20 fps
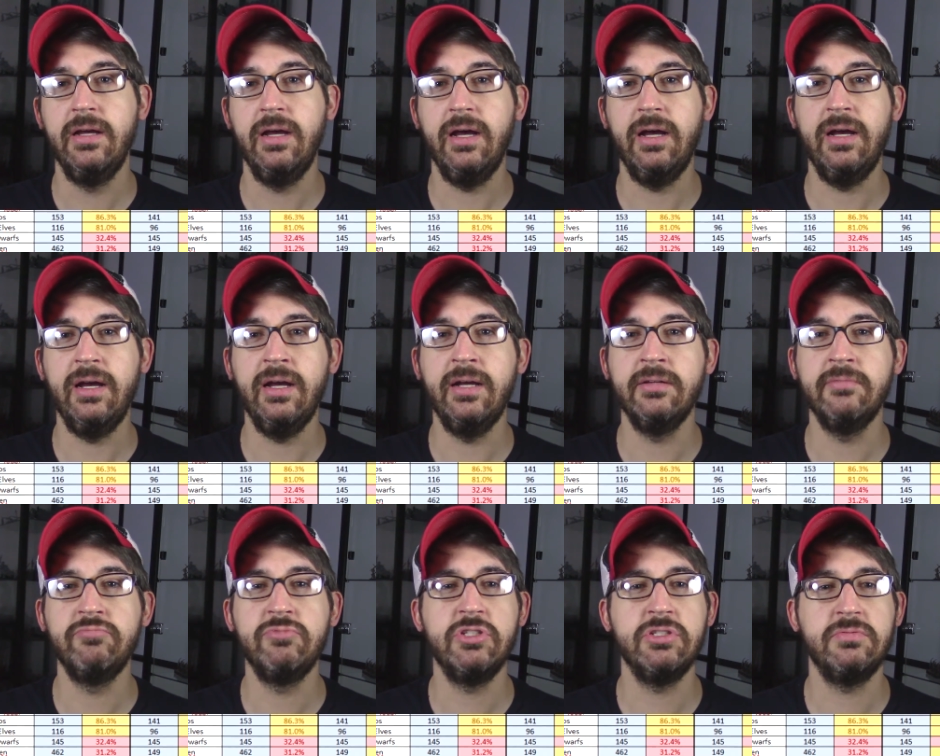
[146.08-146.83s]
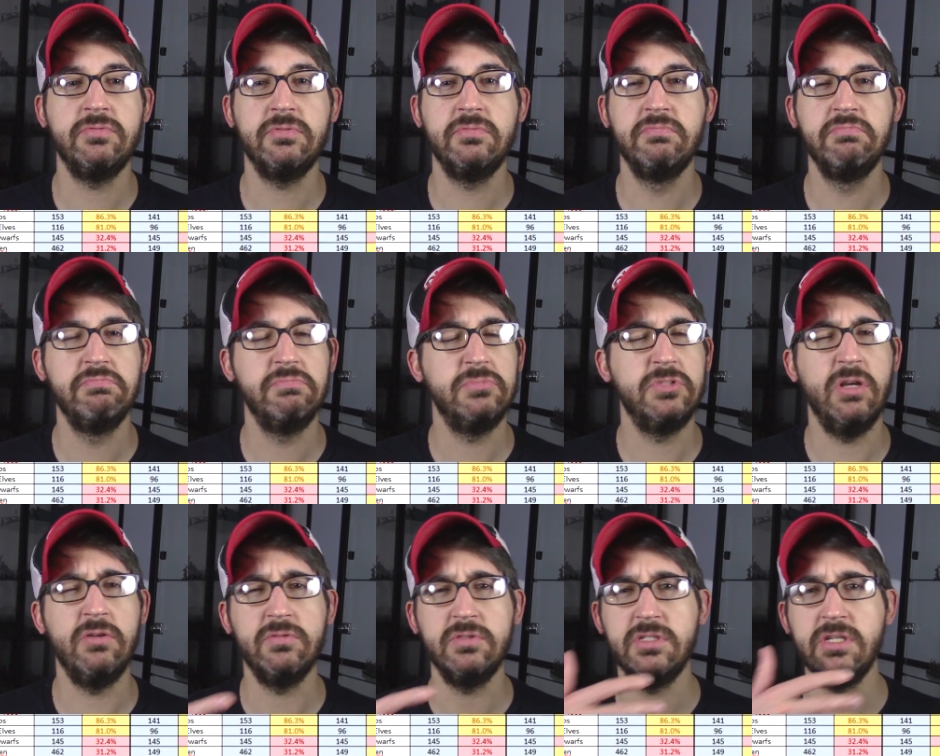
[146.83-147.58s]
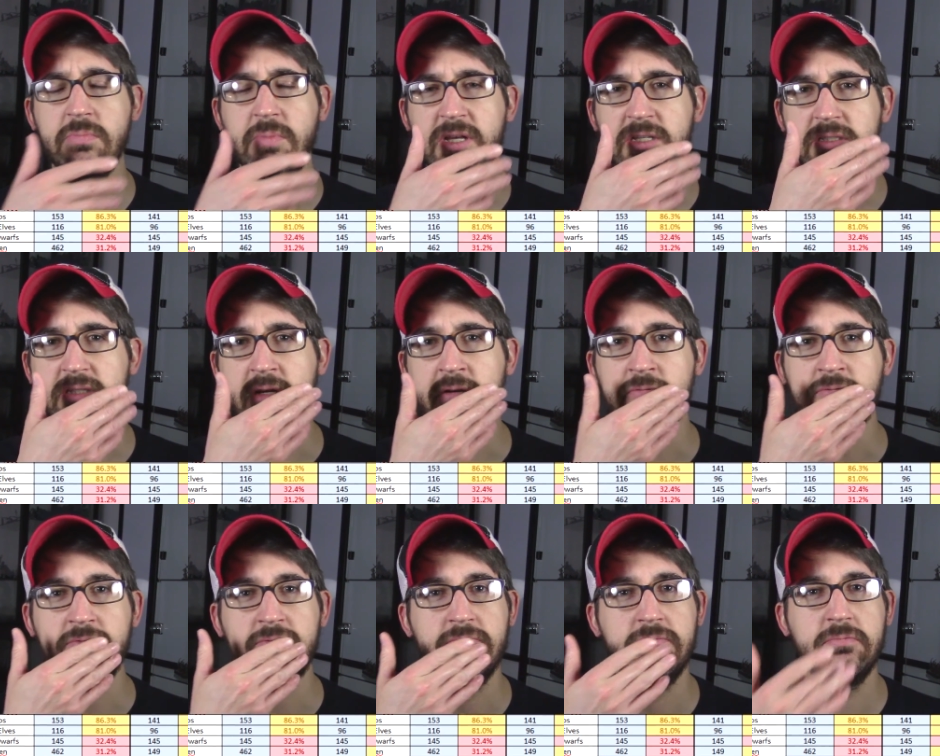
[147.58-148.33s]
I just don't see
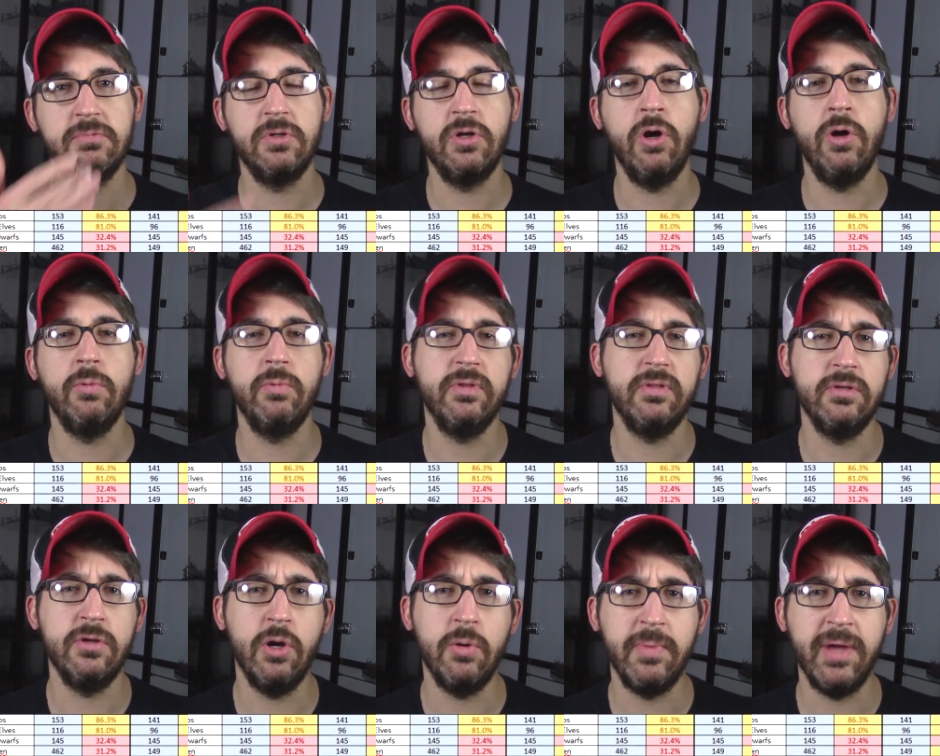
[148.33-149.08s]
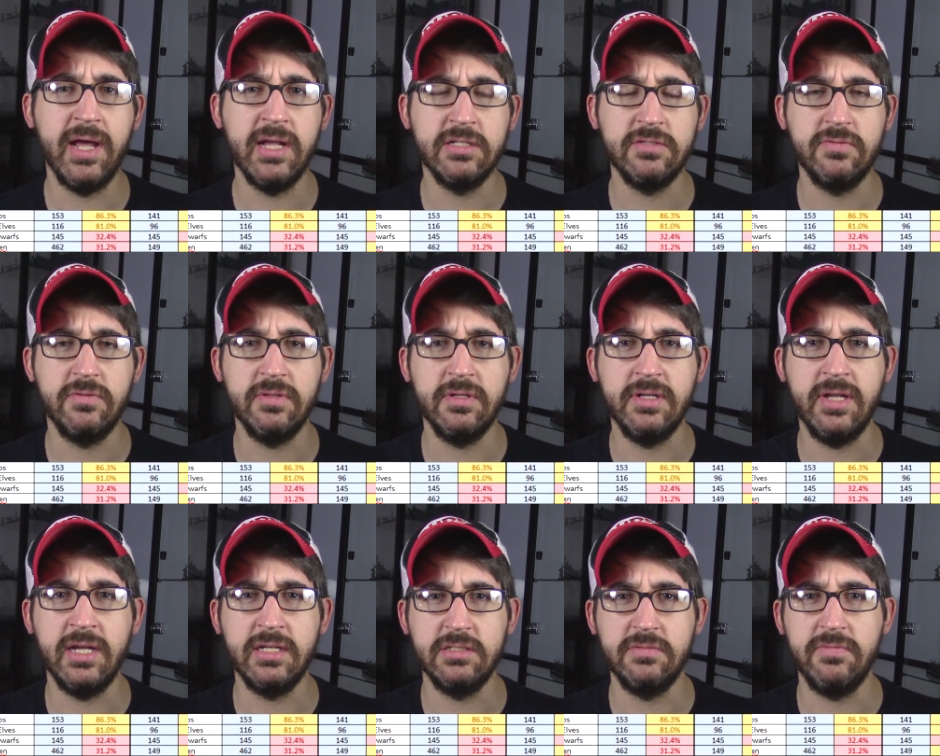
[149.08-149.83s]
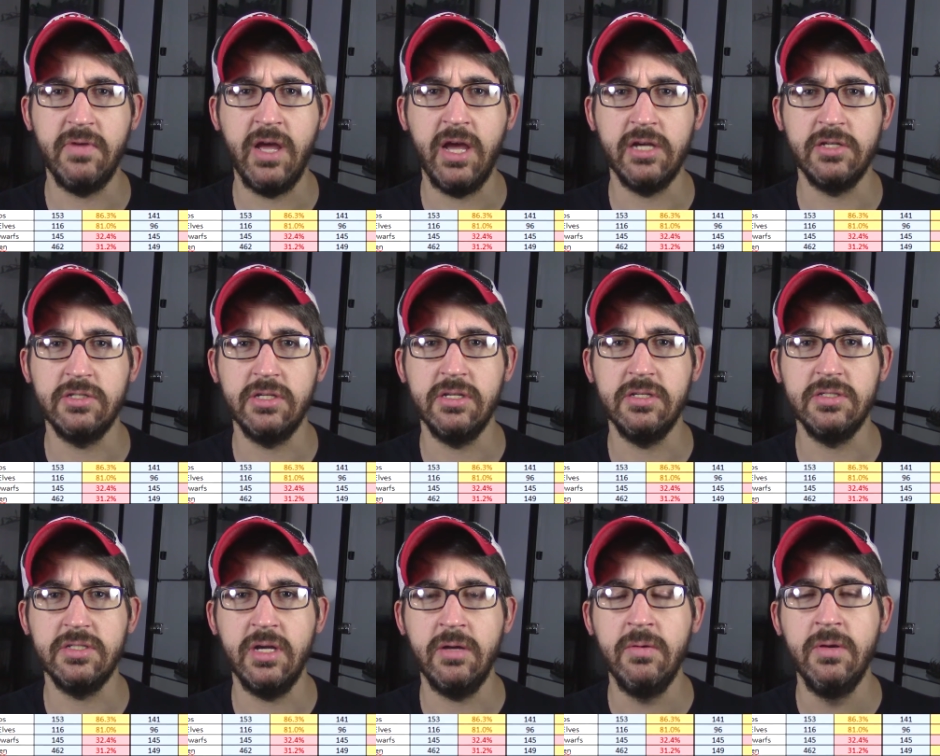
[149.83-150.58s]
myself going with Nomads for the next faction.
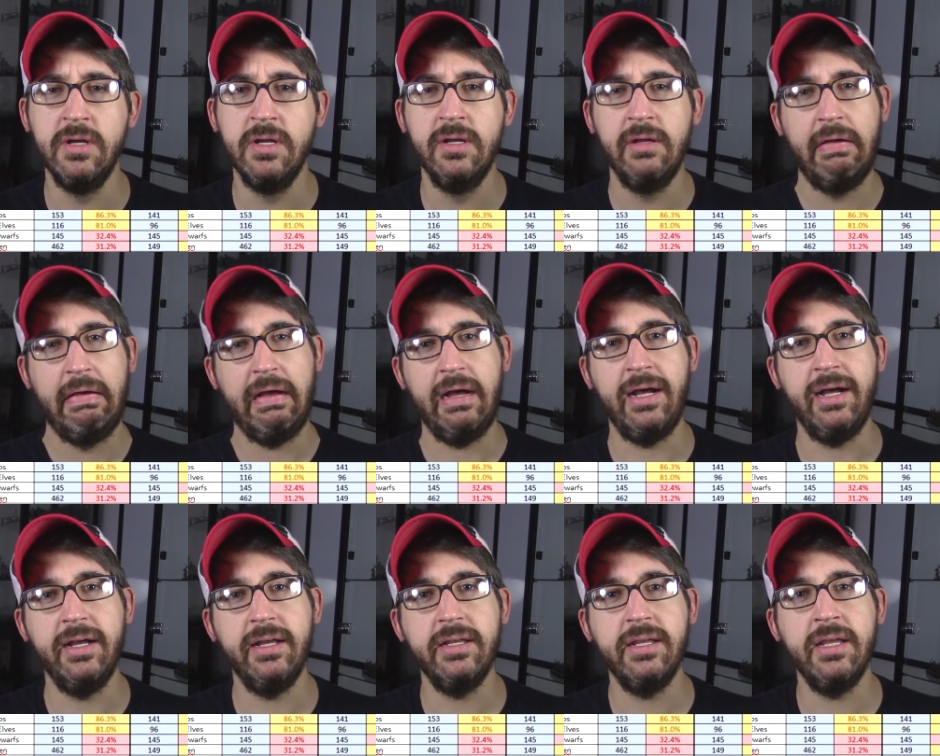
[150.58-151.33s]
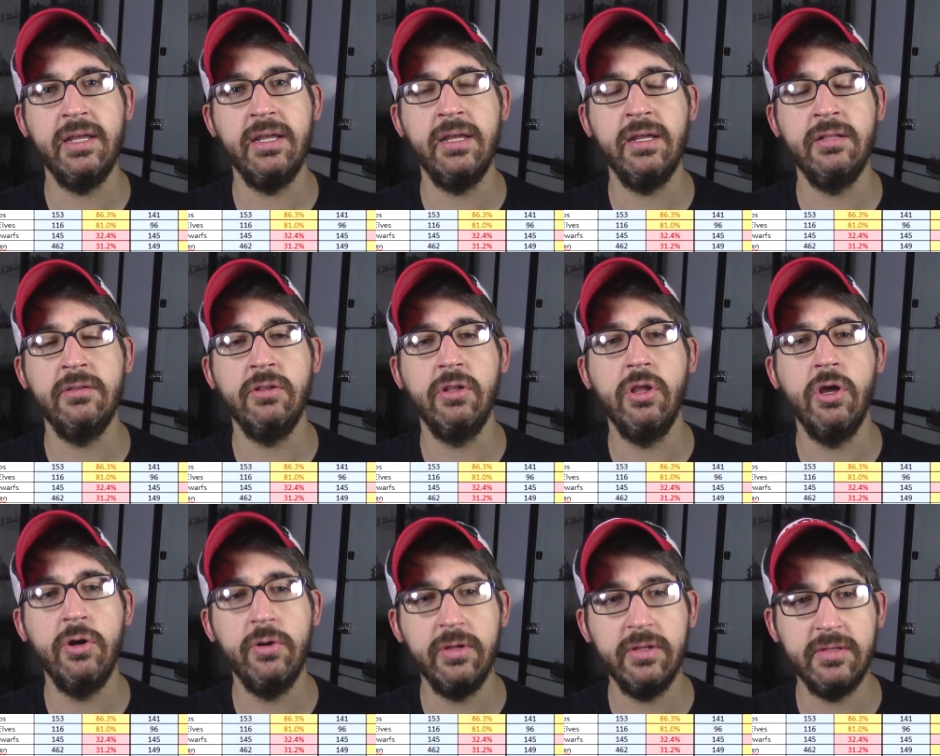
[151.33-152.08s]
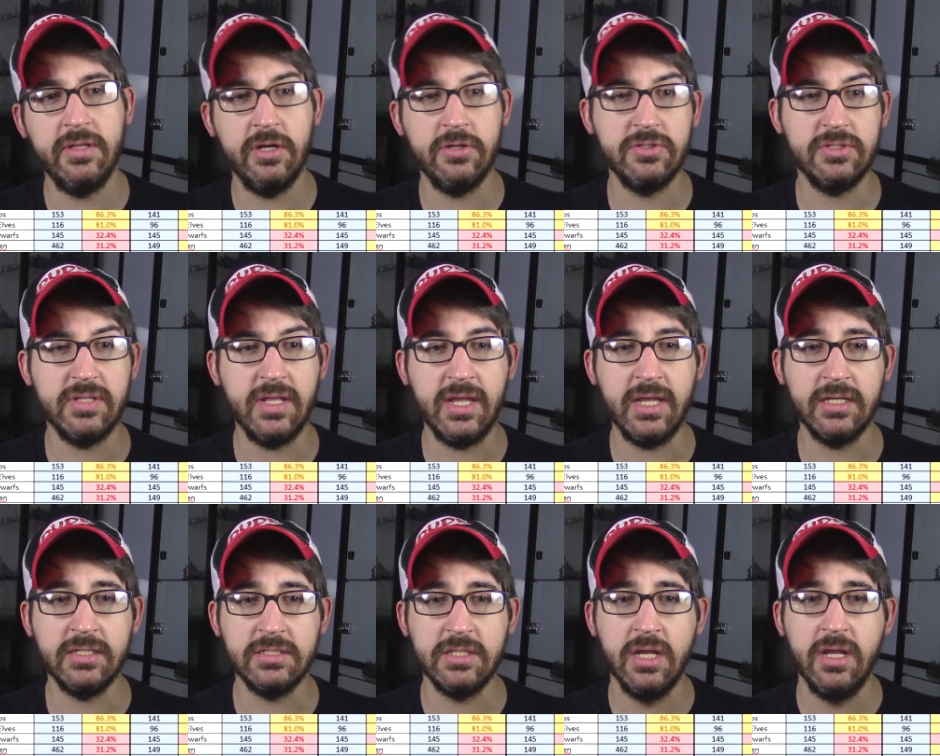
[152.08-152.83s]
So I unloaded those
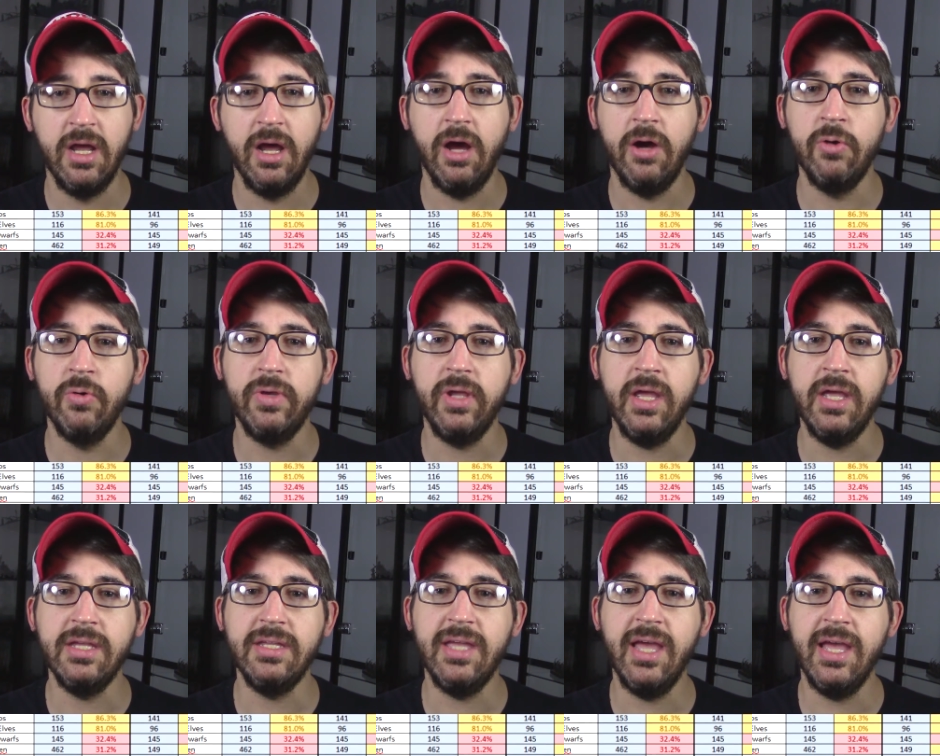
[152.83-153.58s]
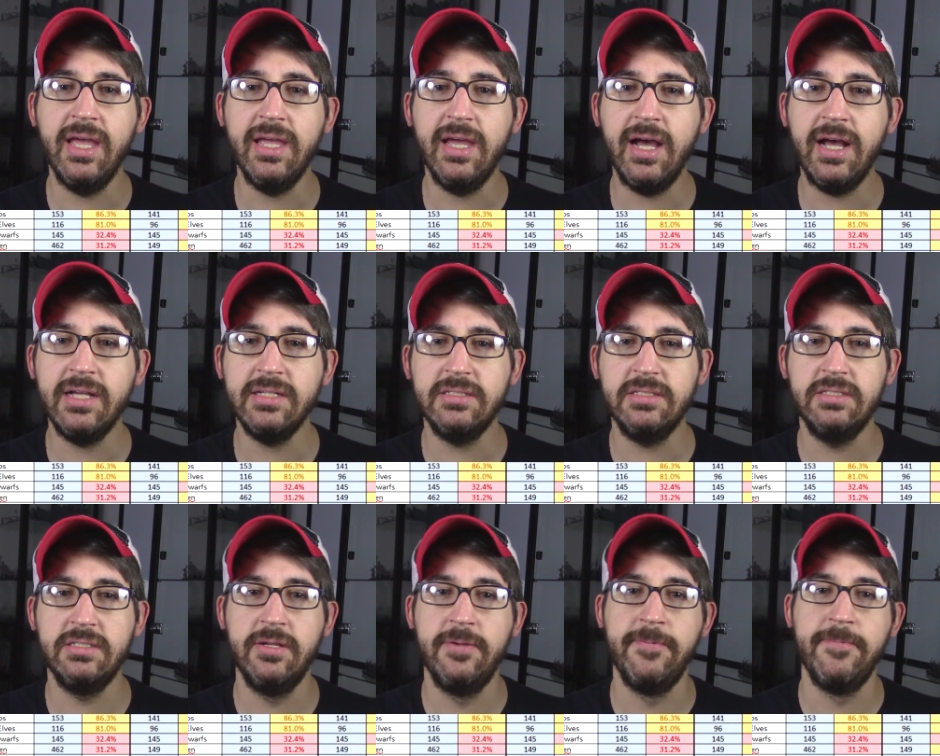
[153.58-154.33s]
things. Okay, Chaos